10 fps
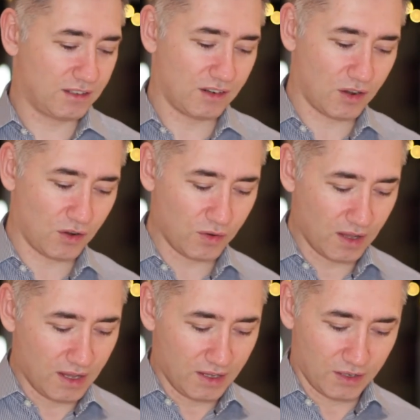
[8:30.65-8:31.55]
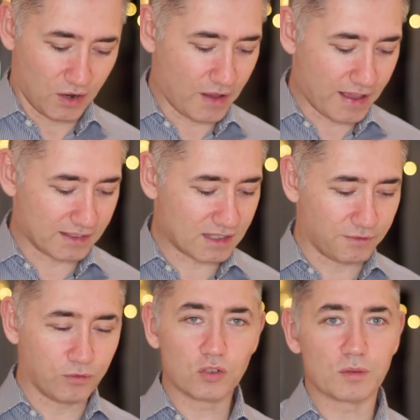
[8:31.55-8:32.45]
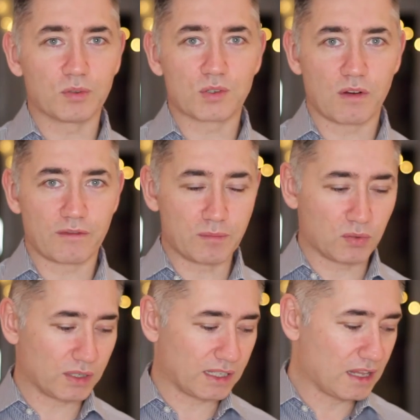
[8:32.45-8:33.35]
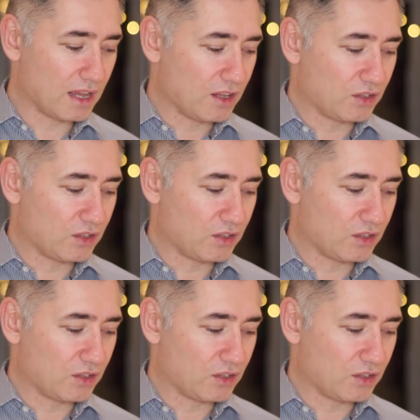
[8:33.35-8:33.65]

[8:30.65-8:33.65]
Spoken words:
So, you know, it's affordable to everybody.